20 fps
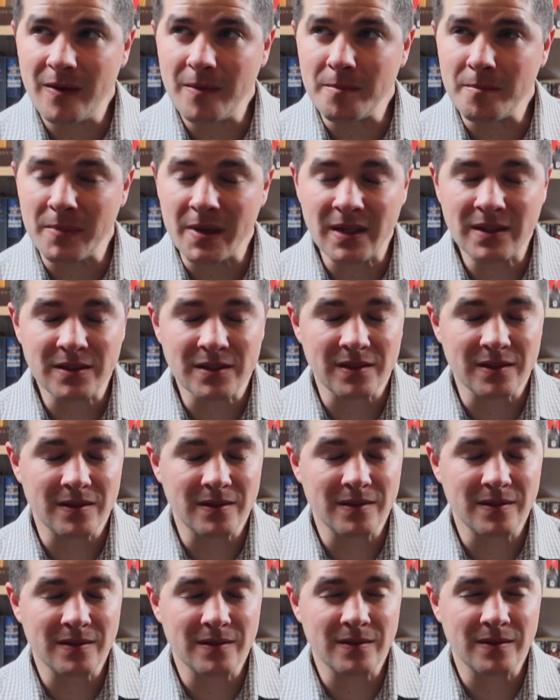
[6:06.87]
meets
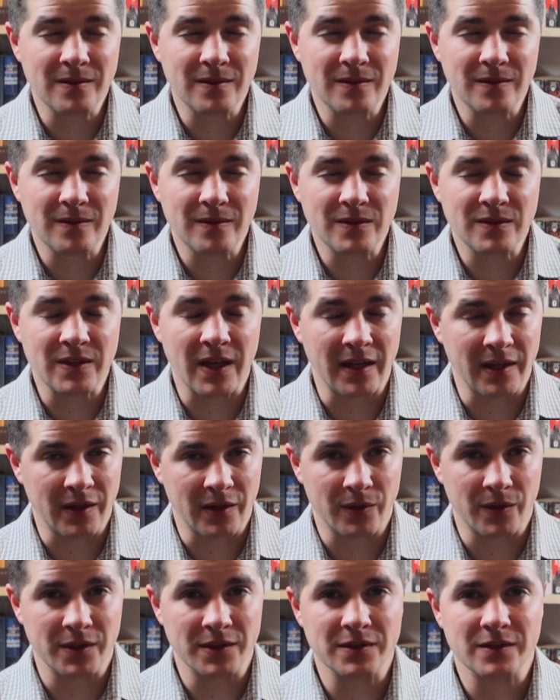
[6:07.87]
Saint
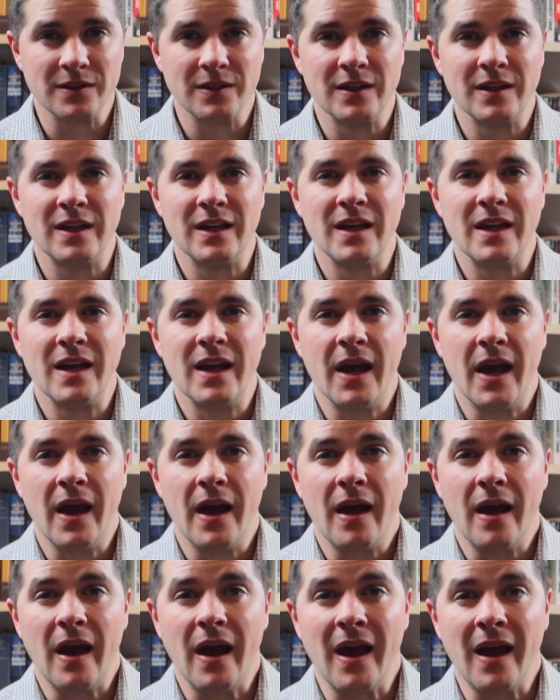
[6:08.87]
Nicholas,
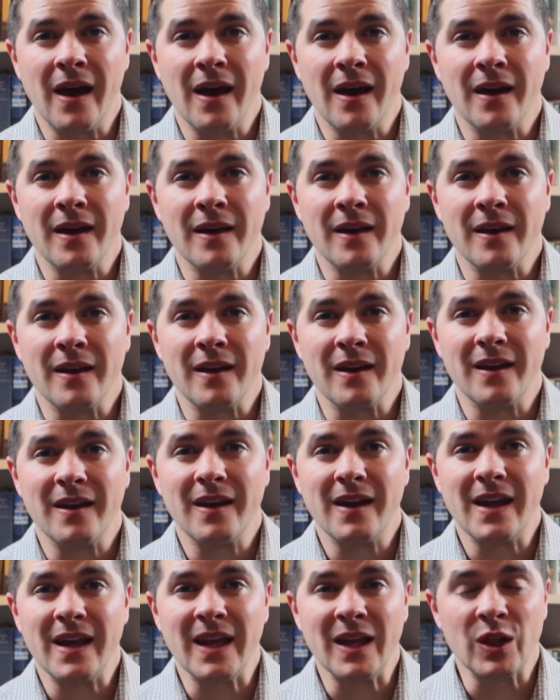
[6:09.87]
and
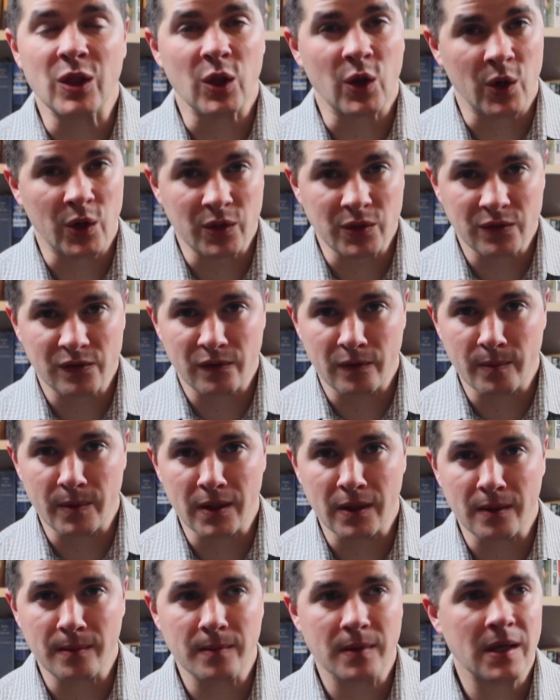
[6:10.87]
he learns from
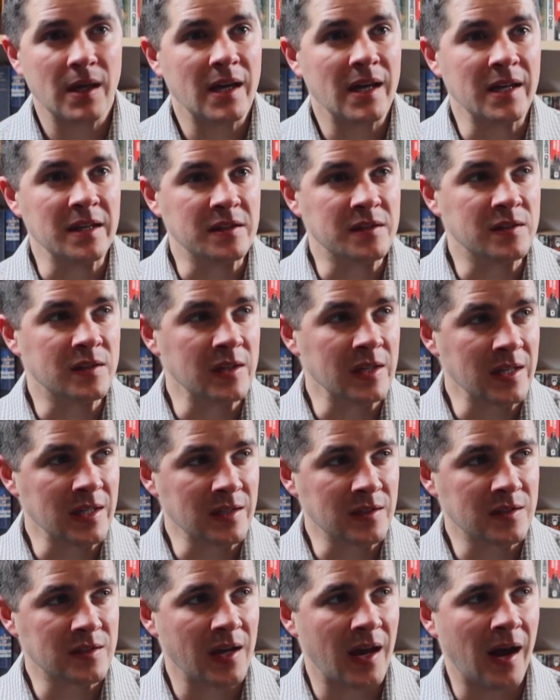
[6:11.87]
him. He
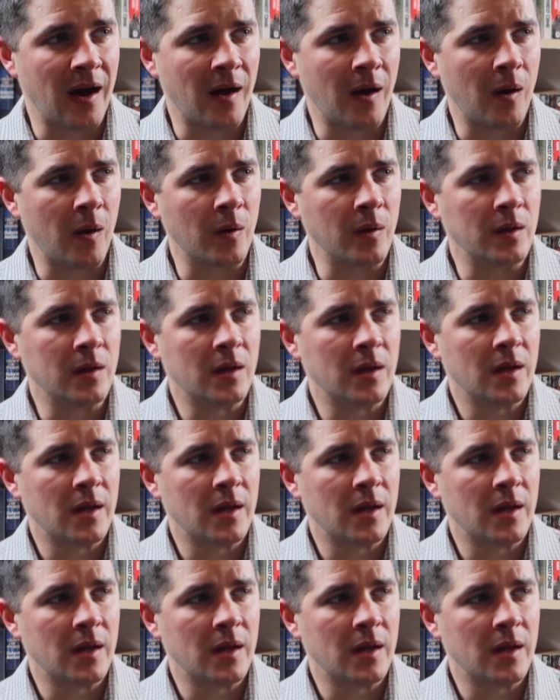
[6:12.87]
sees how